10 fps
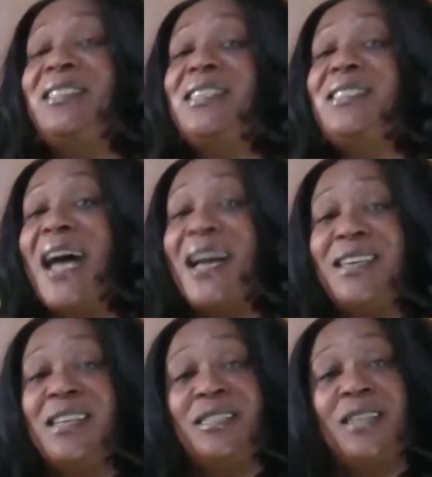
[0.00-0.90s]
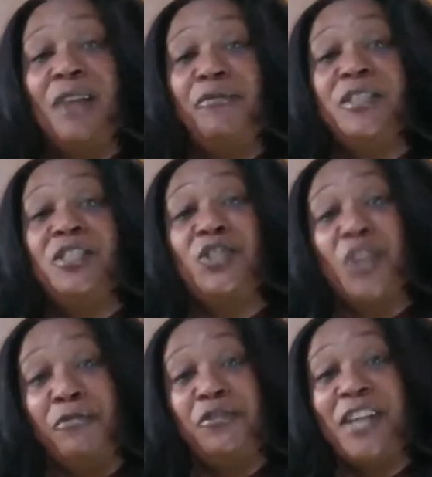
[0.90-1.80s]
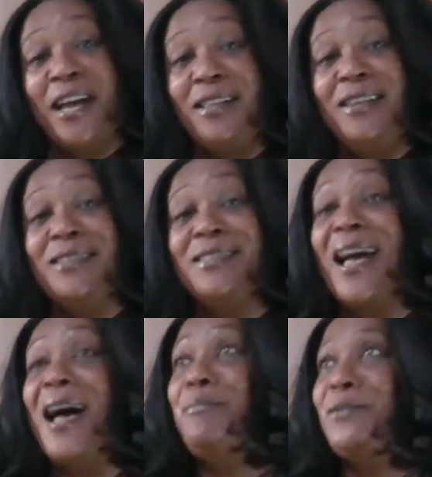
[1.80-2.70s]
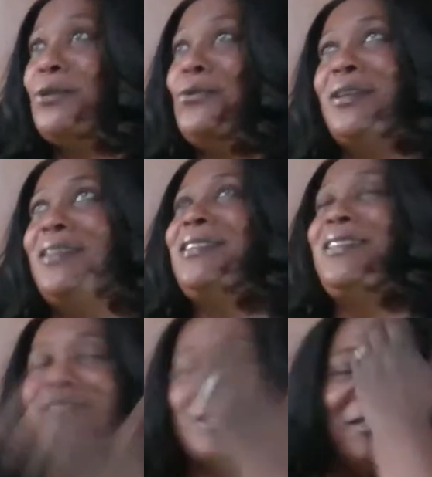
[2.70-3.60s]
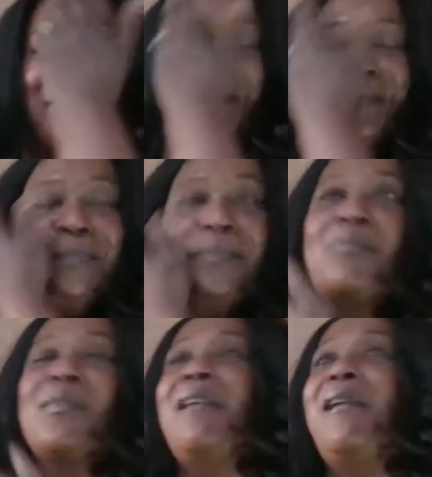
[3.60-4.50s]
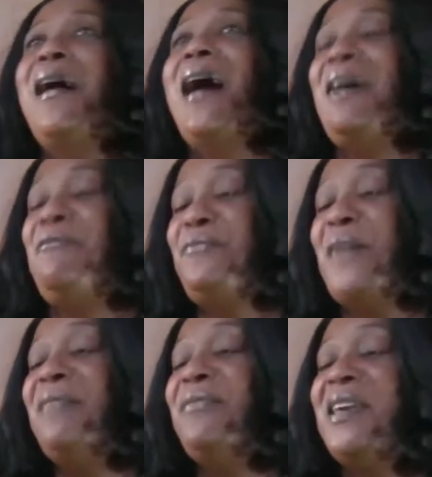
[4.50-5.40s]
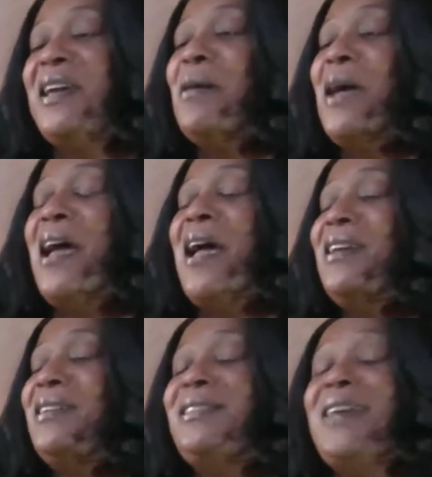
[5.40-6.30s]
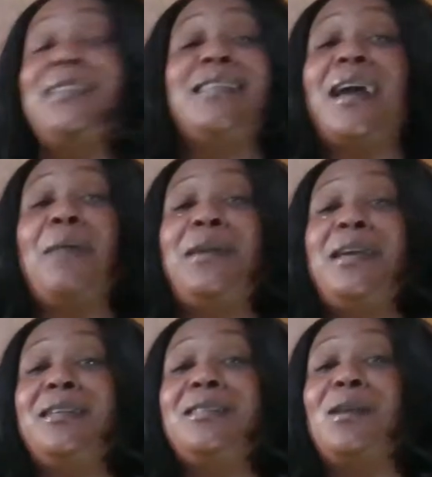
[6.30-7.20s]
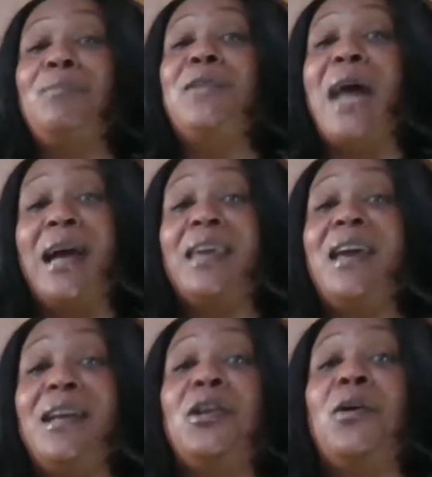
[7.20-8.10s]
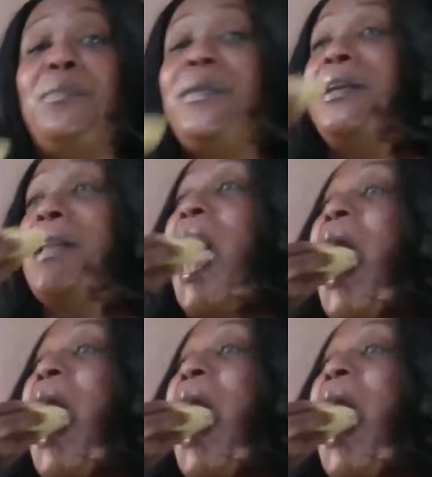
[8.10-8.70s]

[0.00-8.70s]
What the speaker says: this ackee and saltfish stuffed shell is absolutely delicious. I think it tastes like I'm eating some ackee and dumpling.